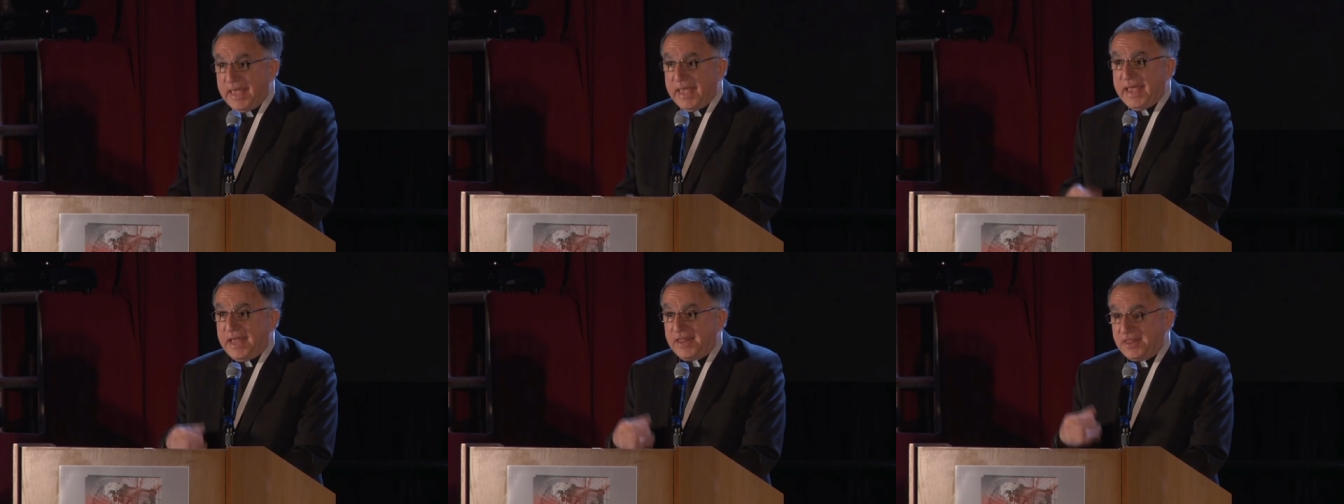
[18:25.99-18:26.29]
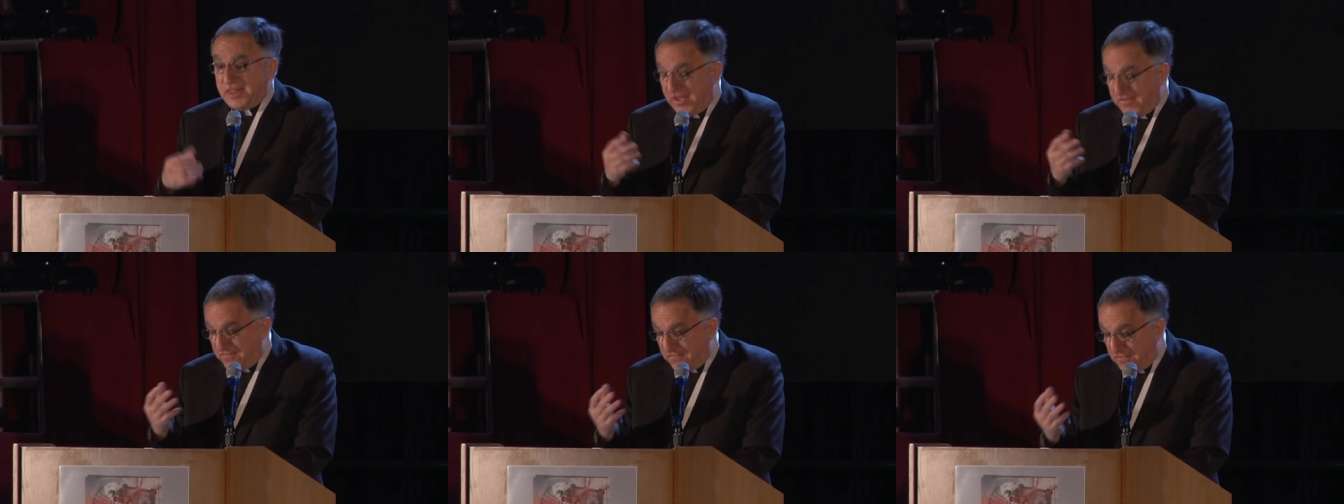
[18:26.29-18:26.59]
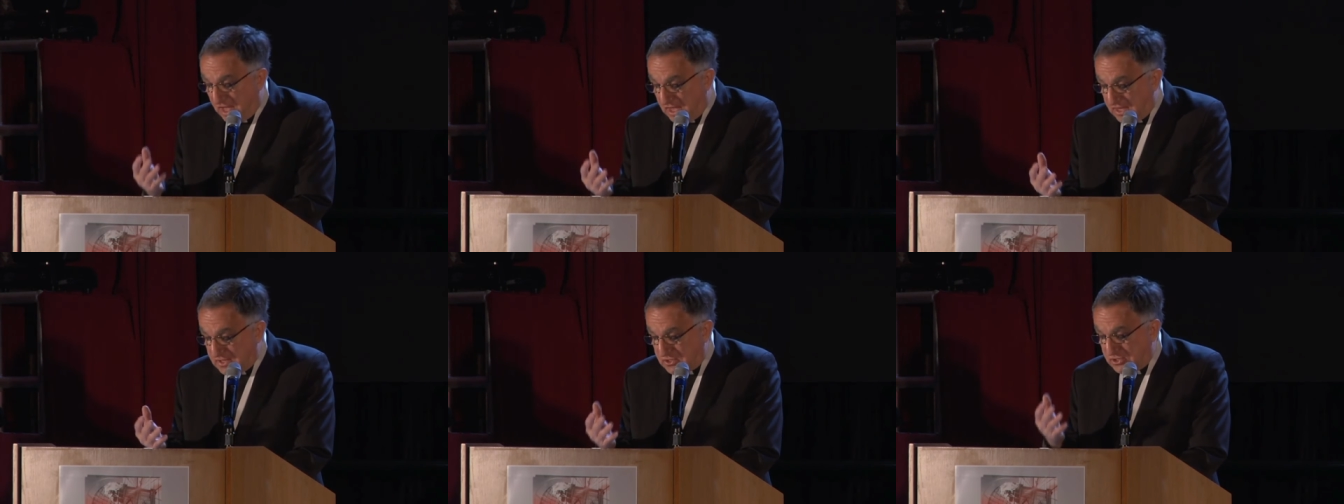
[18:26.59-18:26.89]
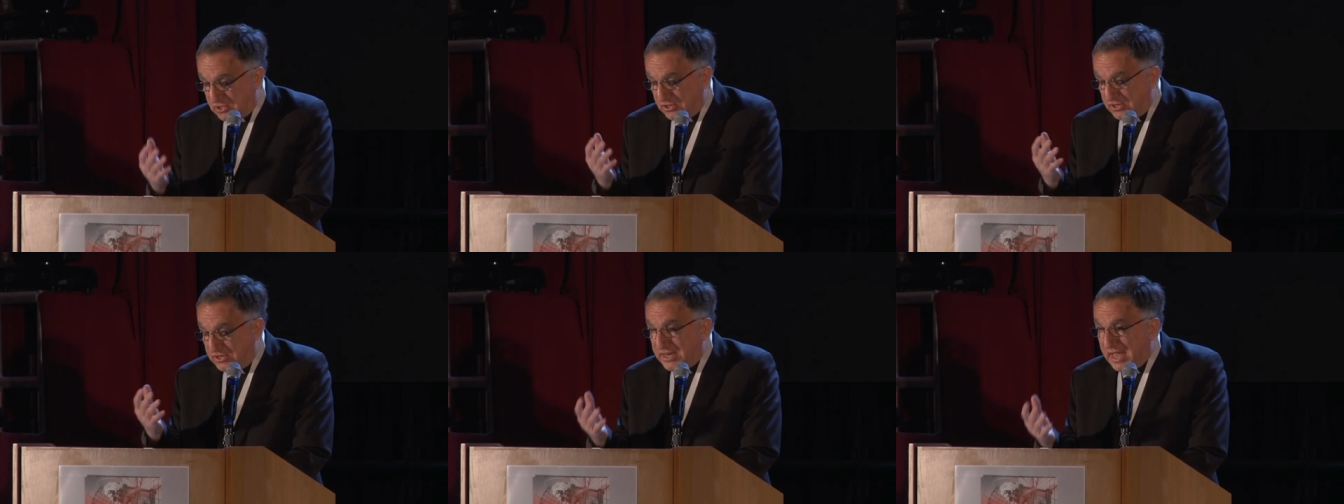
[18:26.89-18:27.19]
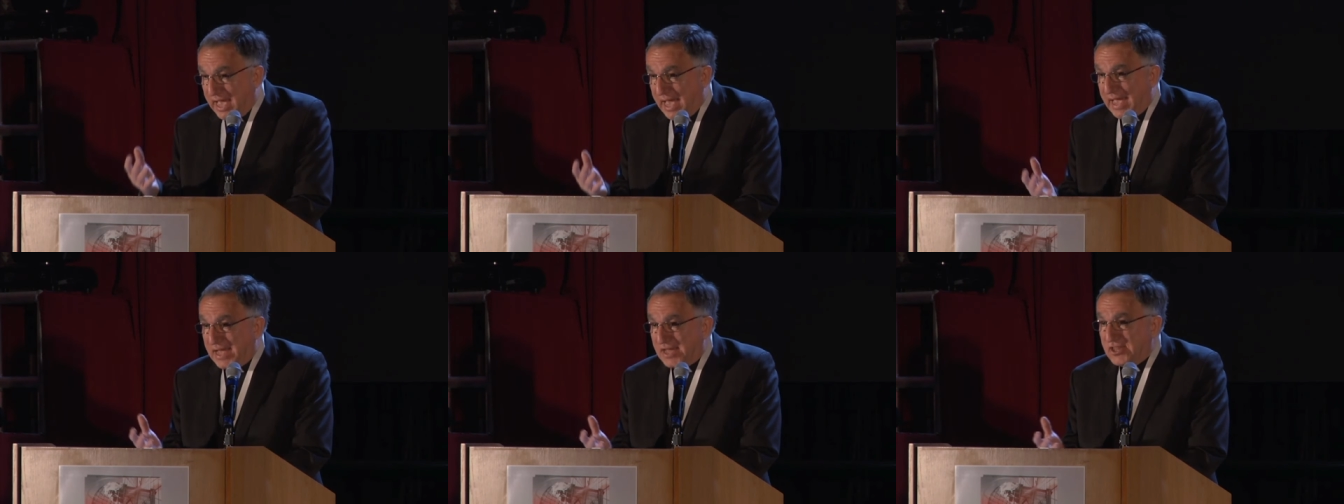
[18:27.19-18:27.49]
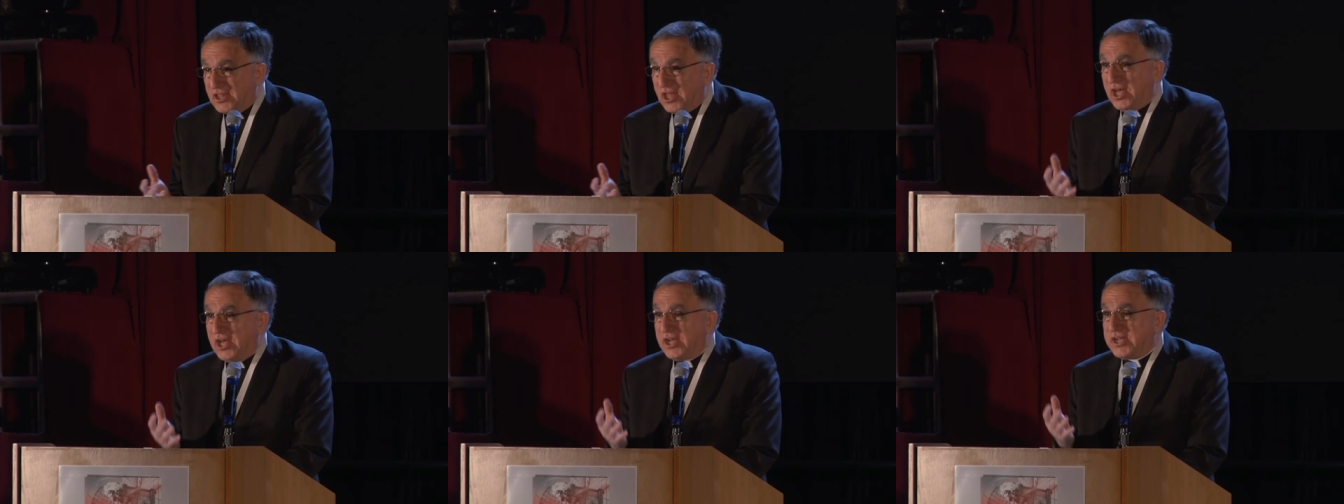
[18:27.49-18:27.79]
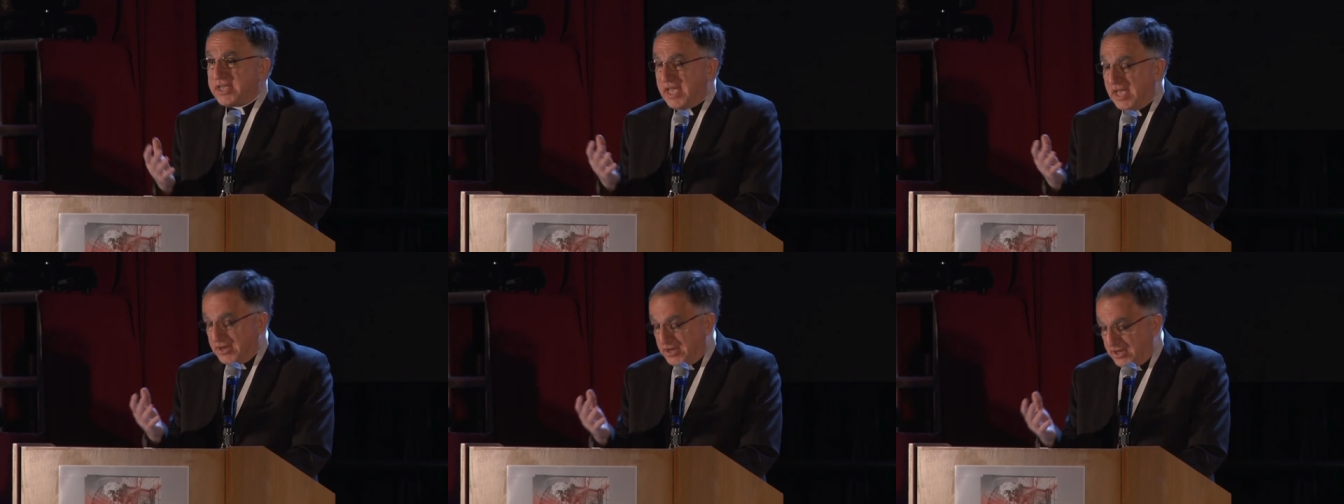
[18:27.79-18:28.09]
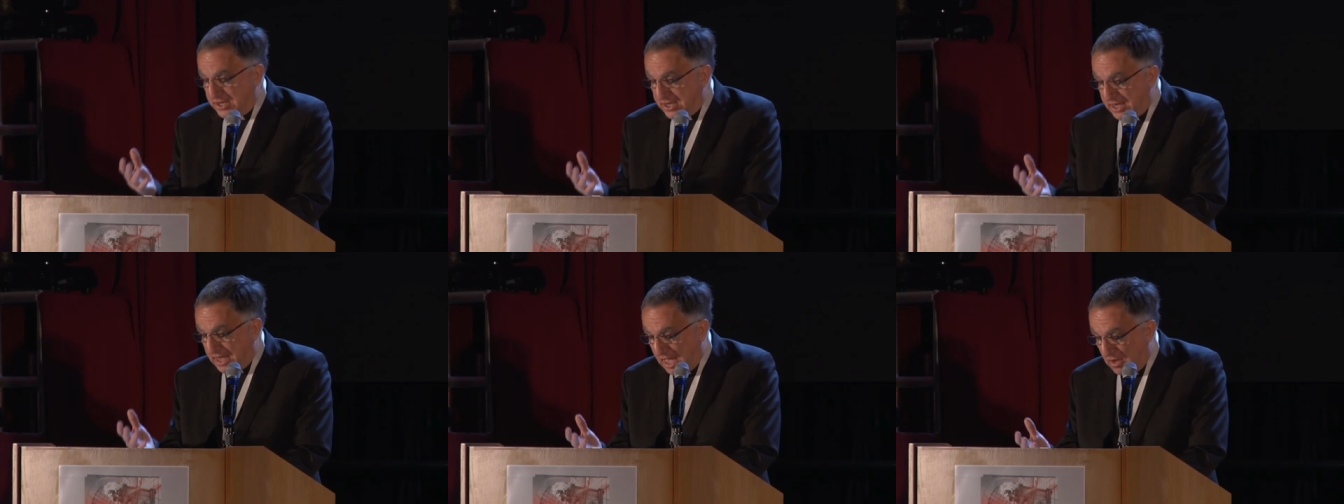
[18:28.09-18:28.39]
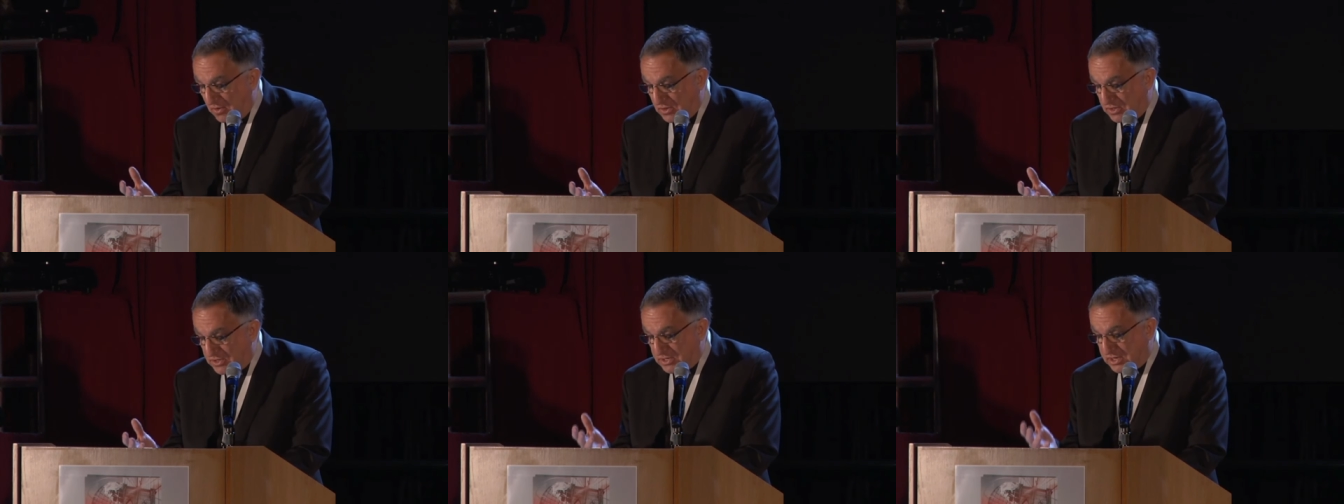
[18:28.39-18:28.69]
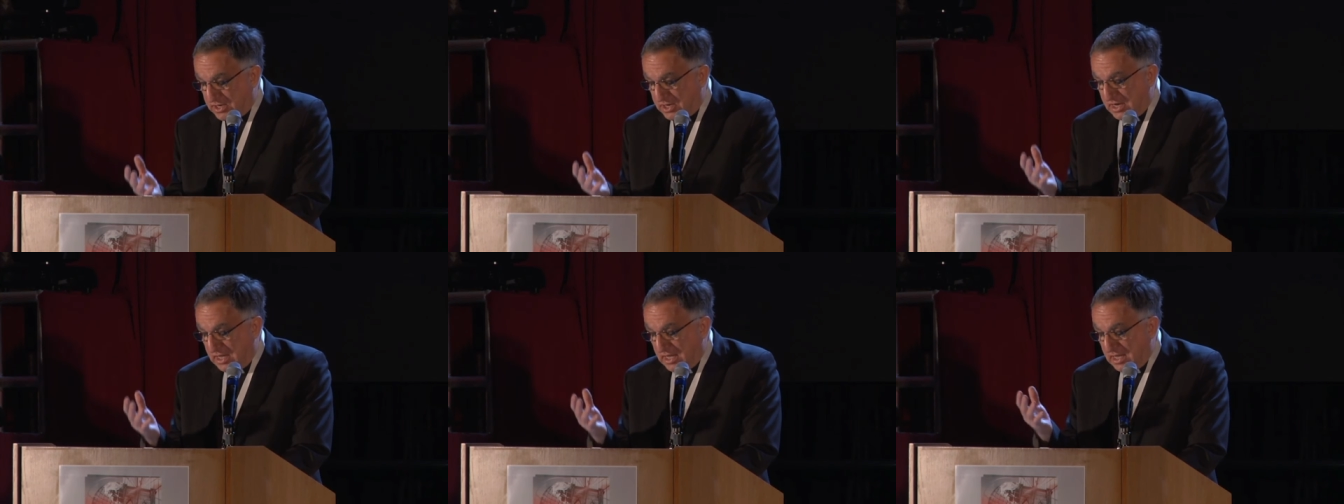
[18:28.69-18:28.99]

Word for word: and they foster dialogue and encounter,